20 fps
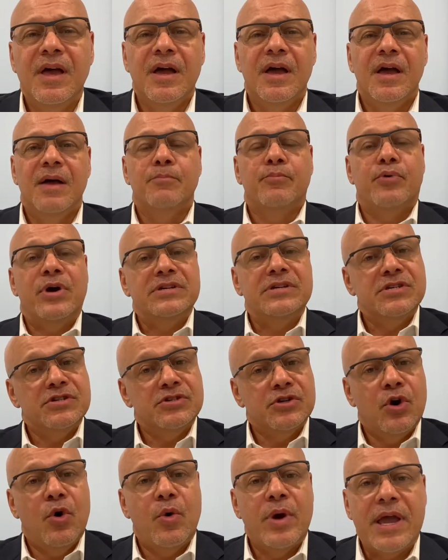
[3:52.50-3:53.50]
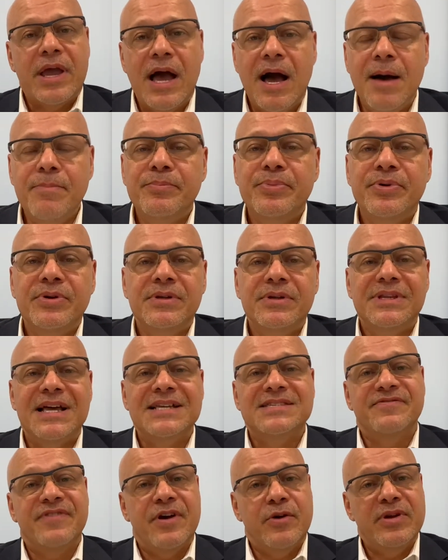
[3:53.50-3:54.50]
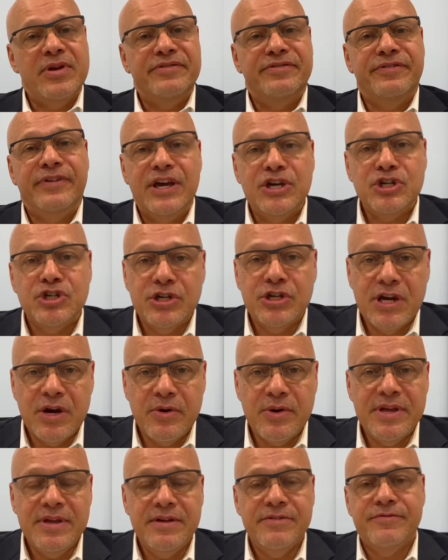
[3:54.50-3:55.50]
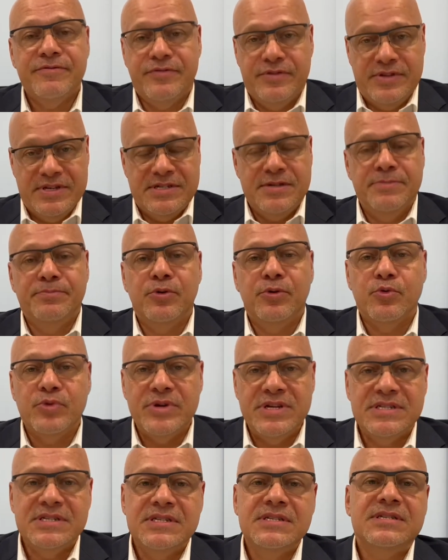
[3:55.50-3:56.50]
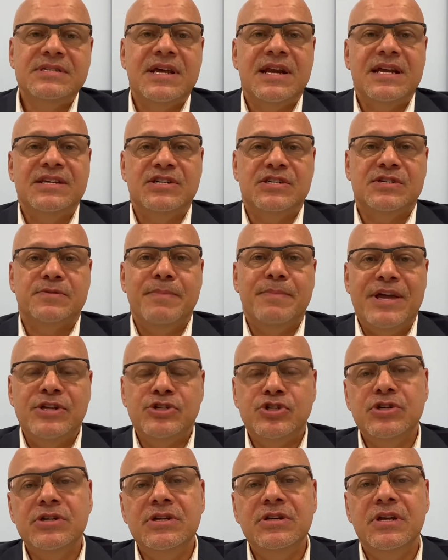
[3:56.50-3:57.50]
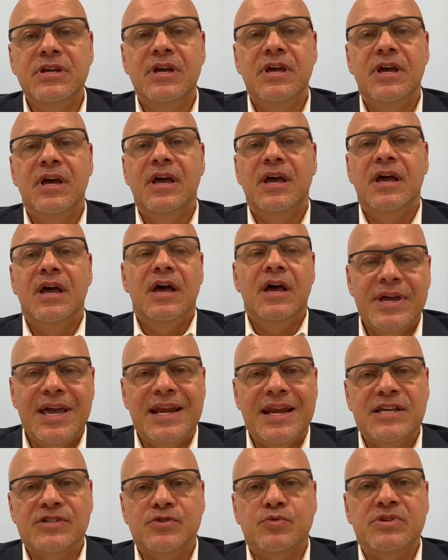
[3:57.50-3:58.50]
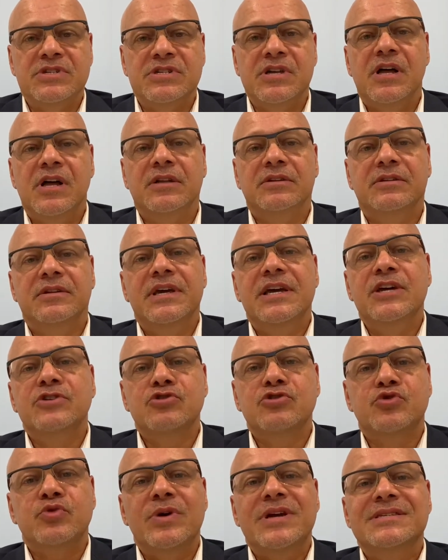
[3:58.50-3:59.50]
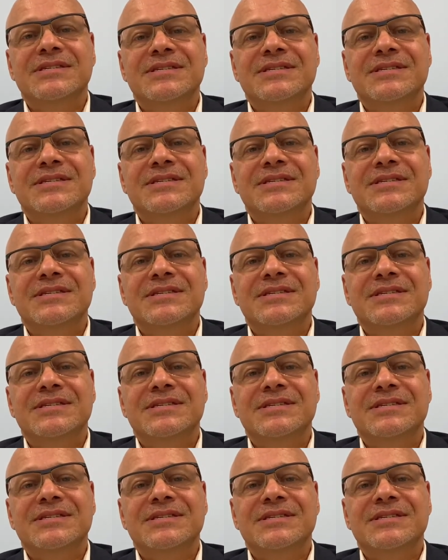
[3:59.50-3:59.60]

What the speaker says: prices are going up. That's very inflationary for the simple reasons that I just mentioned. And as a result, interest rates